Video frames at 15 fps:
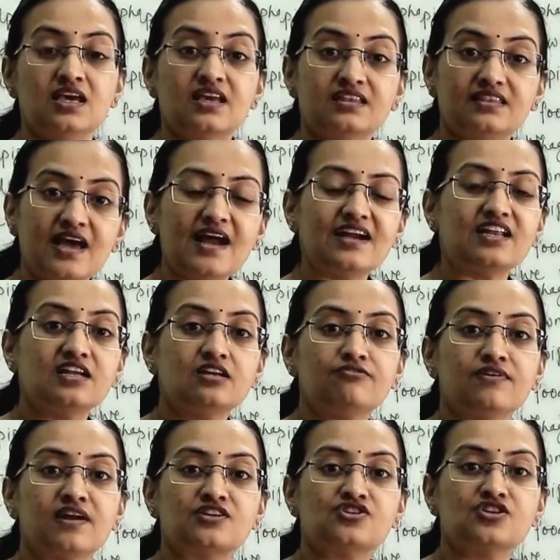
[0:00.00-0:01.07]
that
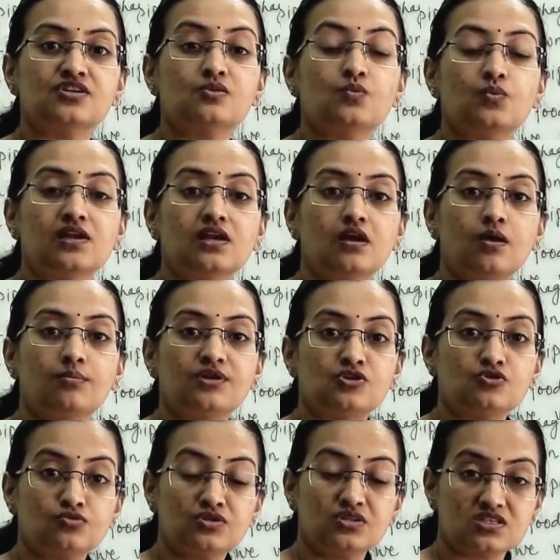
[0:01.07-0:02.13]
infection will come
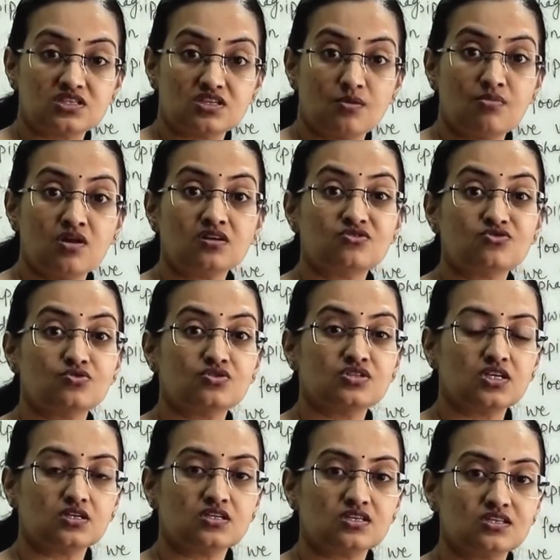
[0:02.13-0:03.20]
into the stomach. So
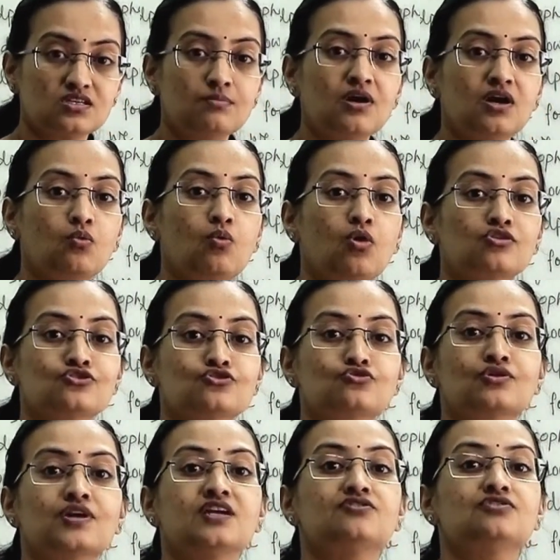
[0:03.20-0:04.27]
stomach wants to
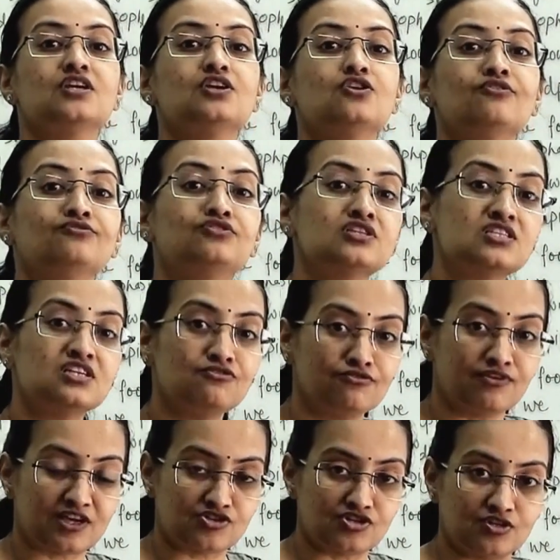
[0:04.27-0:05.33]
get rid of this
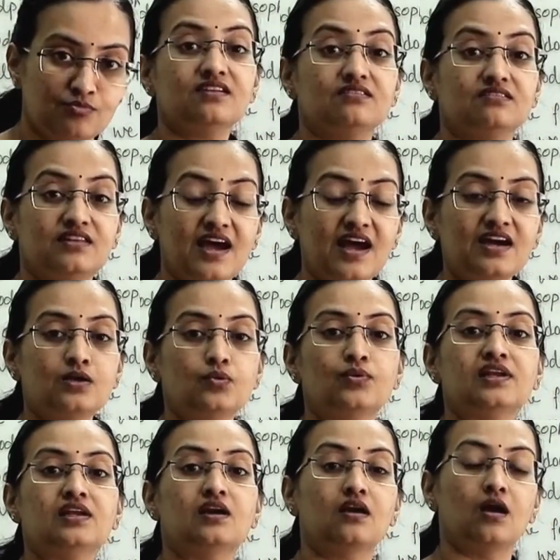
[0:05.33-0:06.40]
infection. That
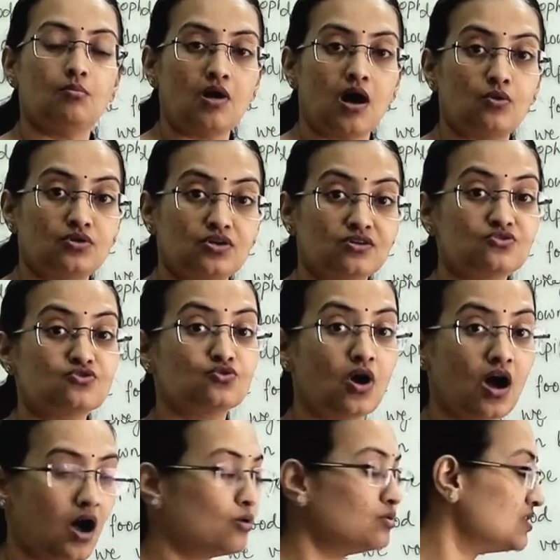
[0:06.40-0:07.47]
will come out. So
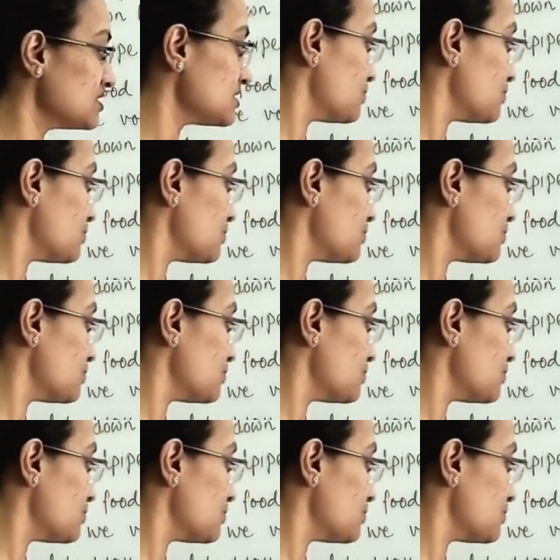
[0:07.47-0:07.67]
how this